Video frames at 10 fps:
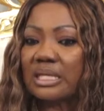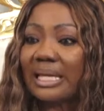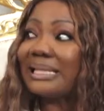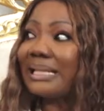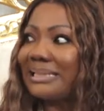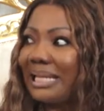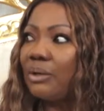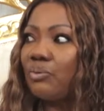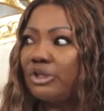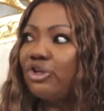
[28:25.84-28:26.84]
in the
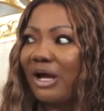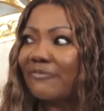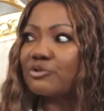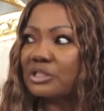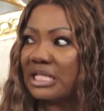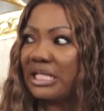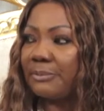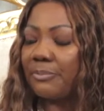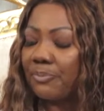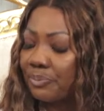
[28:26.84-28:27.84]
day when you have to
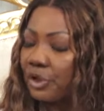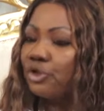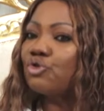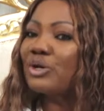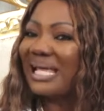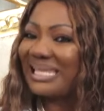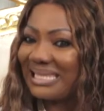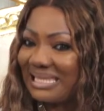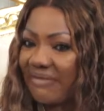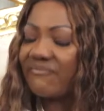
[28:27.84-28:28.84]
sleep, you
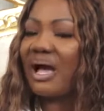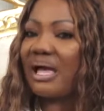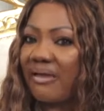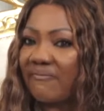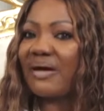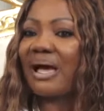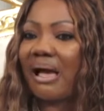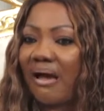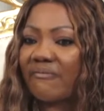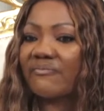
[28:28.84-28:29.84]
can never ever
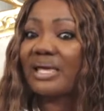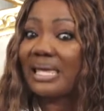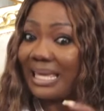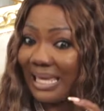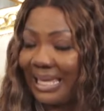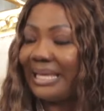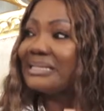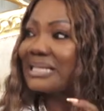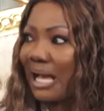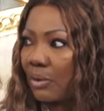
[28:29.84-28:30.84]
have
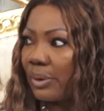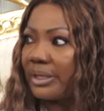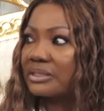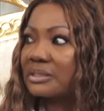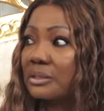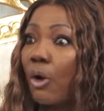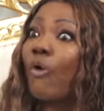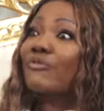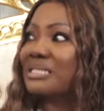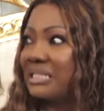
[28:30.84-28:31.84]
8 hours
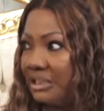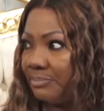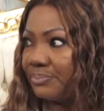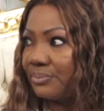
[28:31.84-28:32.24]
of sleep.